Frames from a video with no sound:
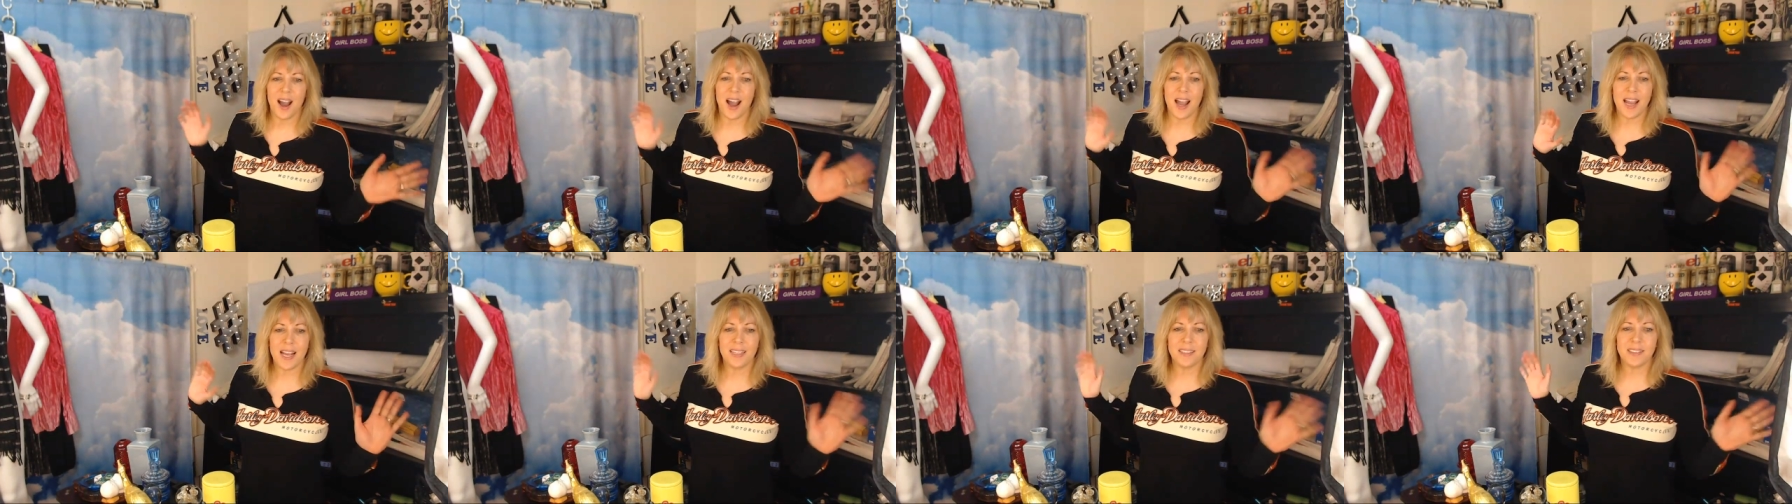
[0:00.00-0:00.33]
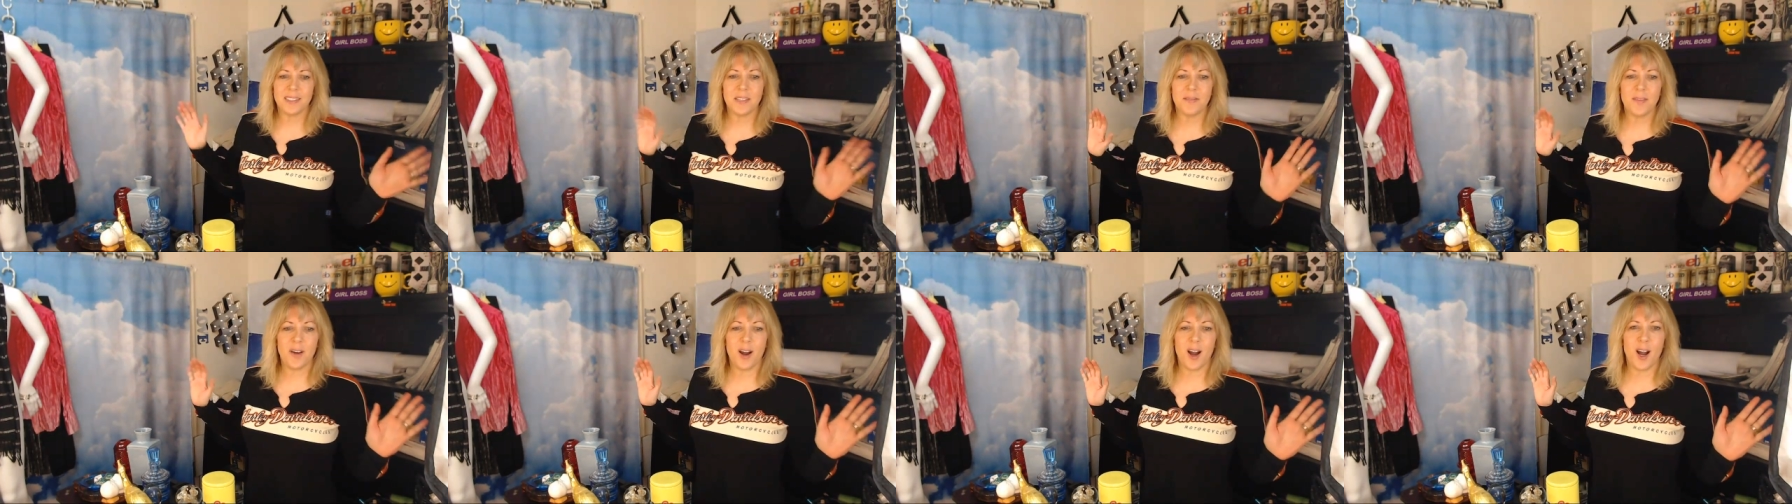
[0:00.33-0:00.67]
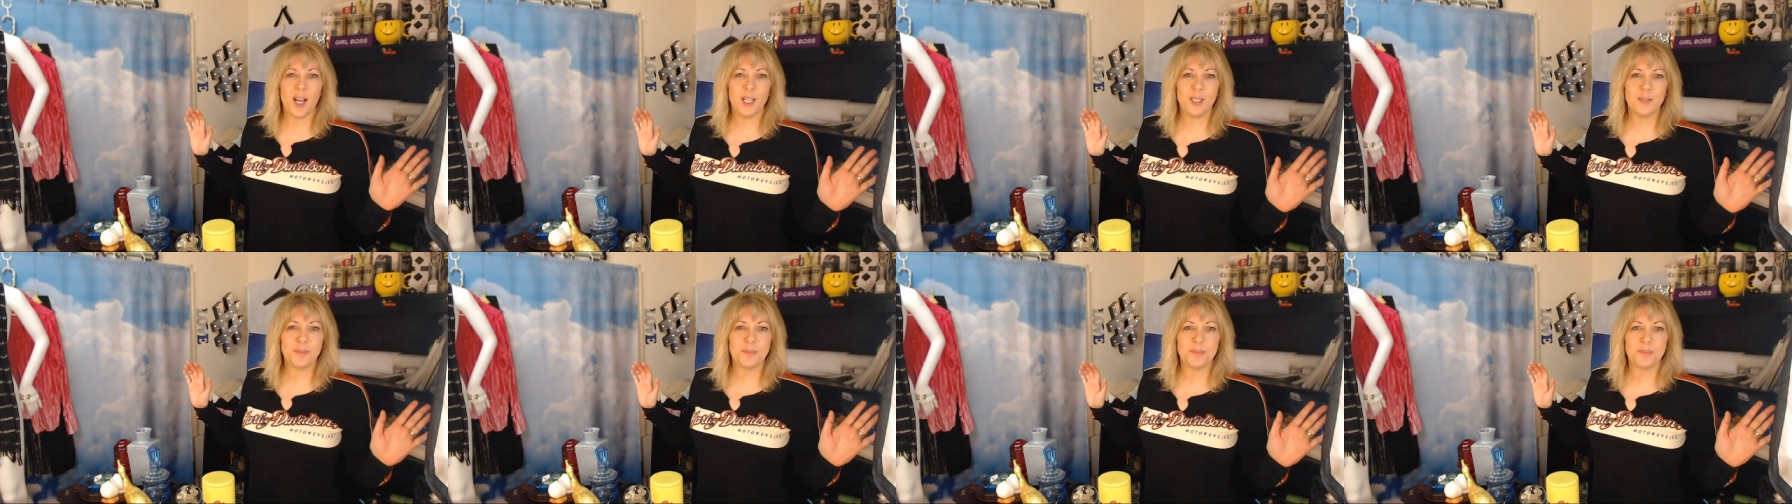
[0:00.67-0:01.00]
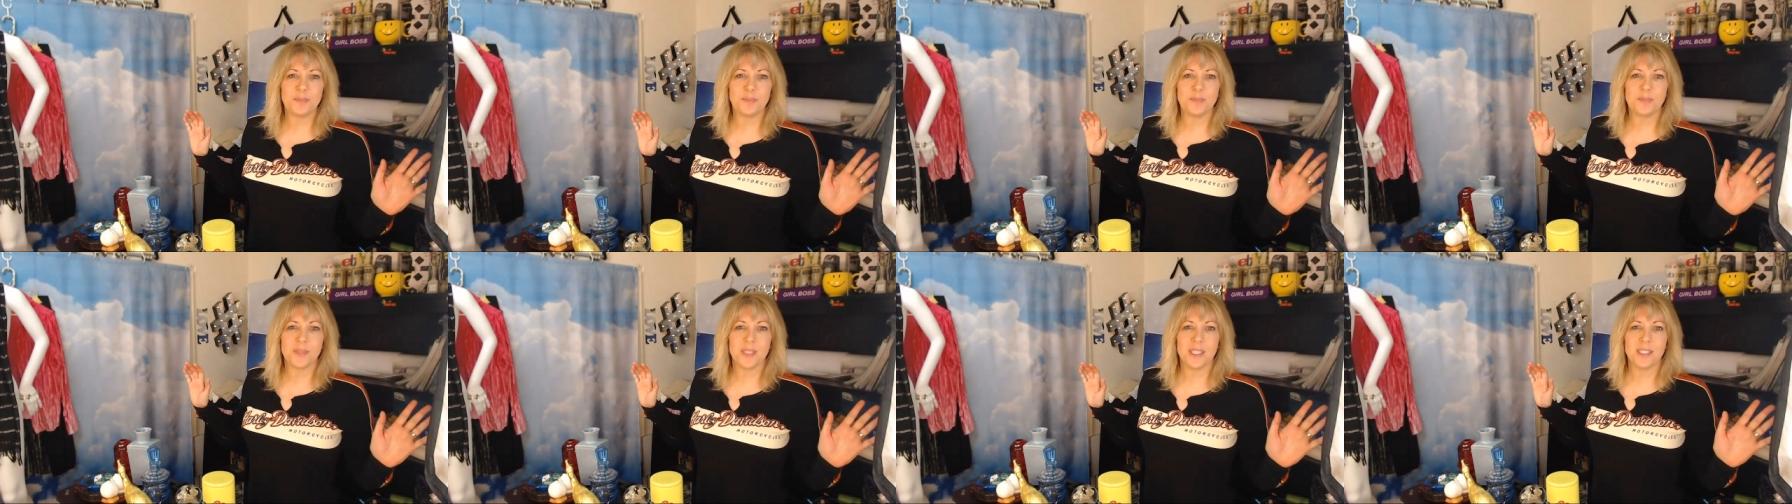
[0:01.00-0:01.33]
Hi, it's Yvon.
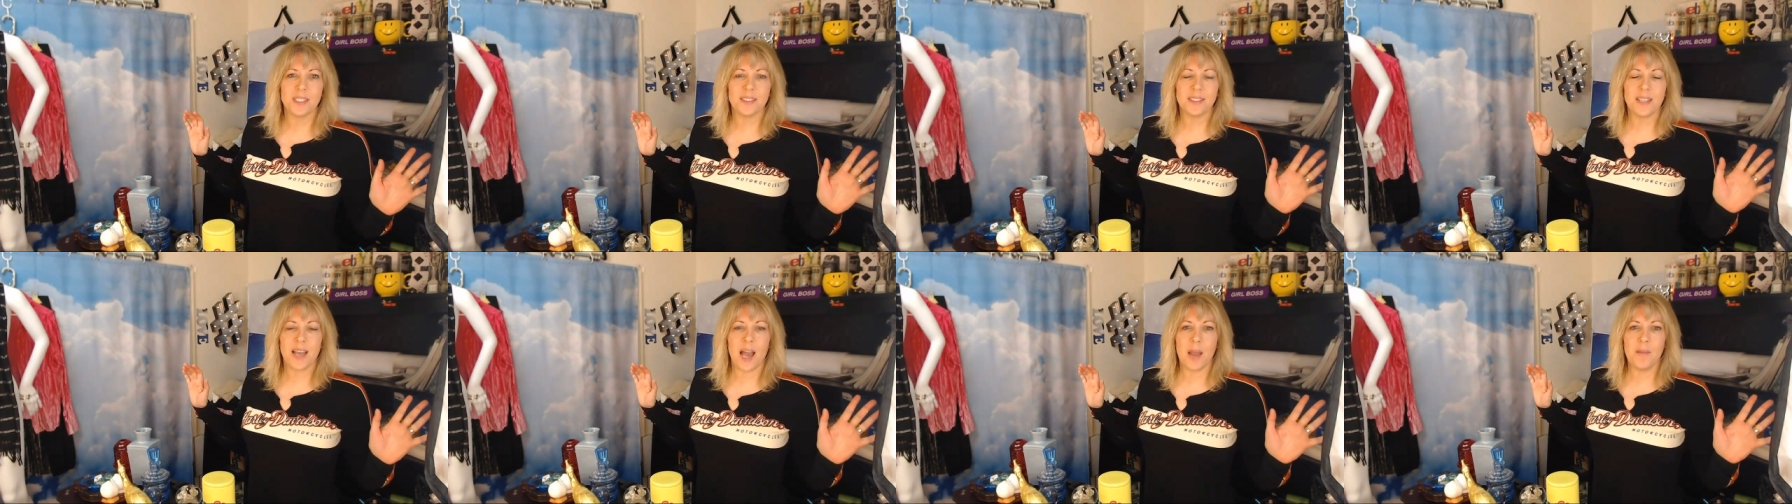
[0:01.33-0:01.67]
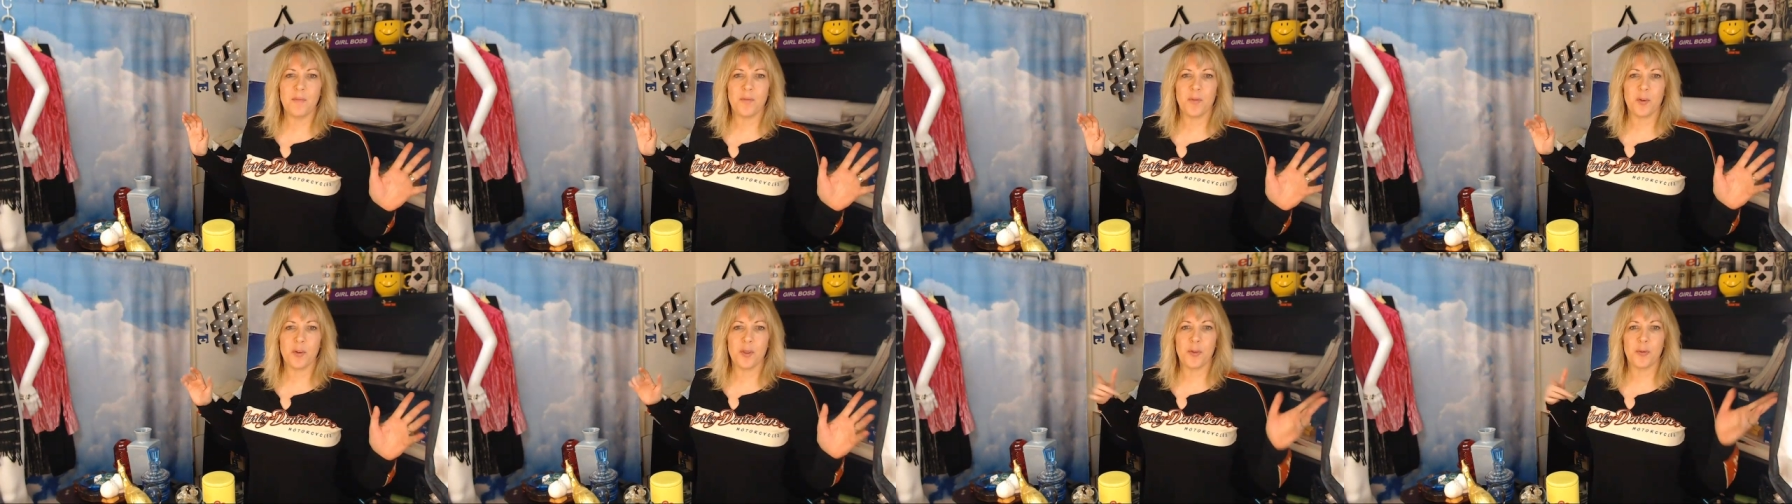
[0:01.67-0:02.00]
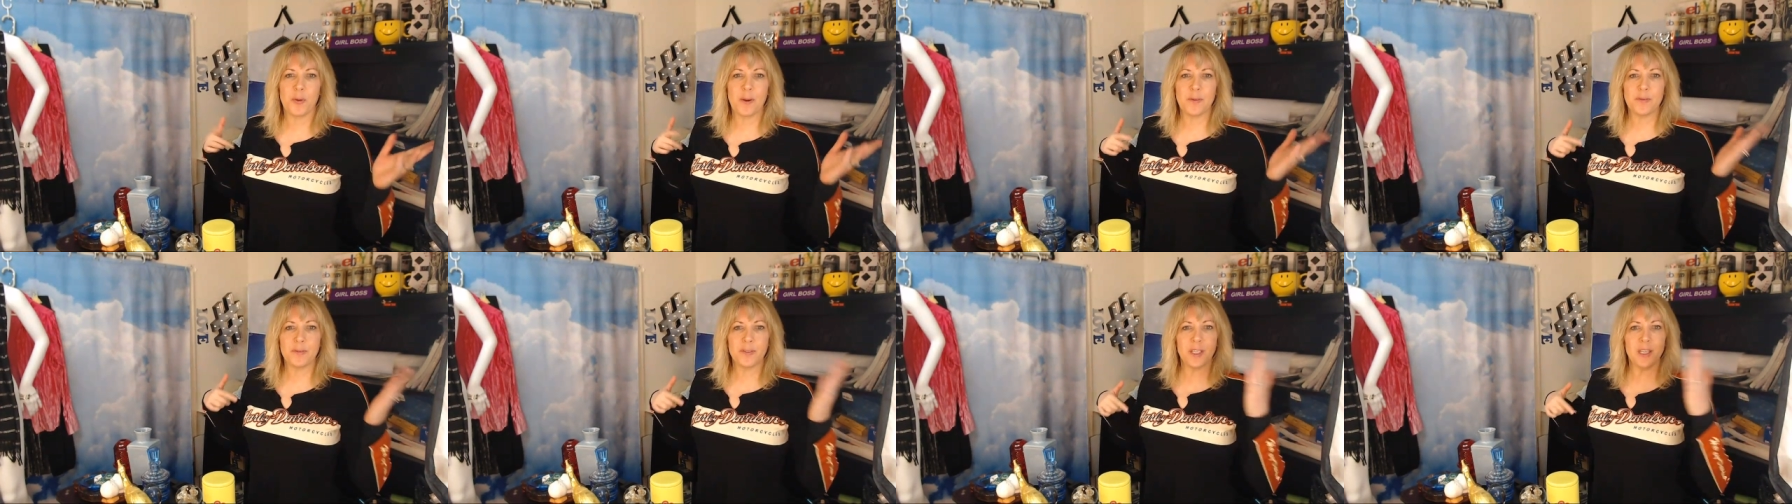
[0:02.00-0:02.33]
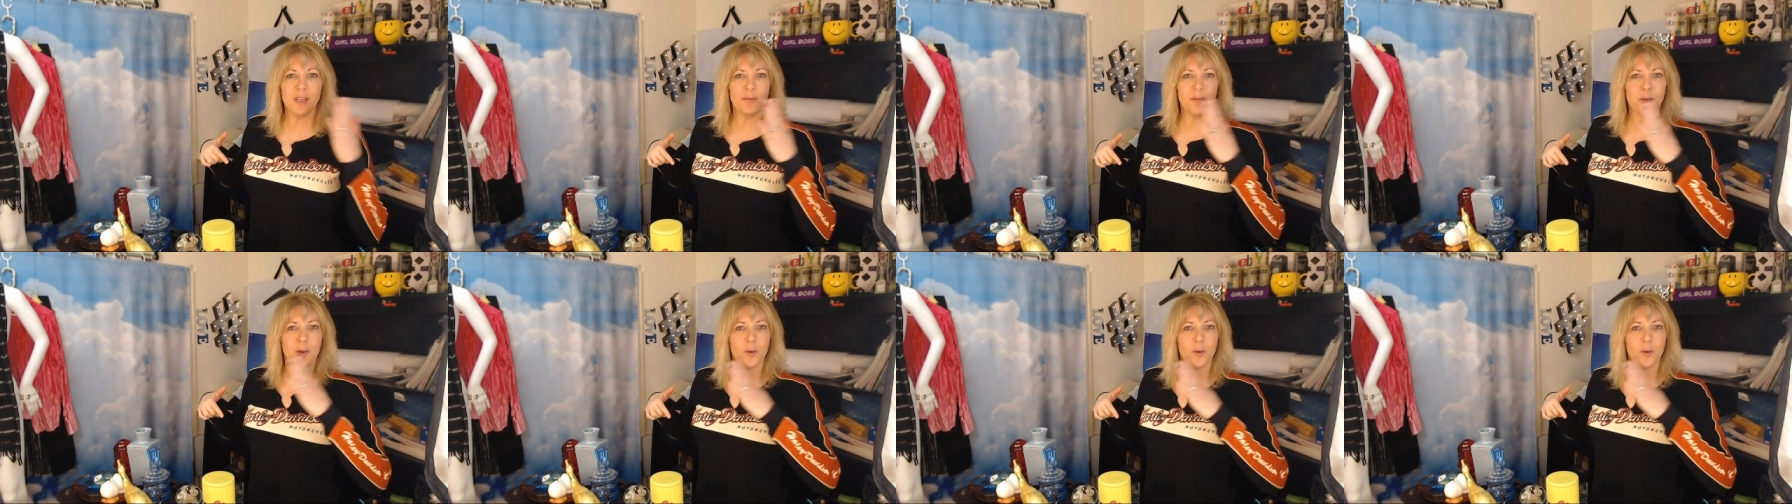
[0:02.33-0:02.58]
It's time for Thrifting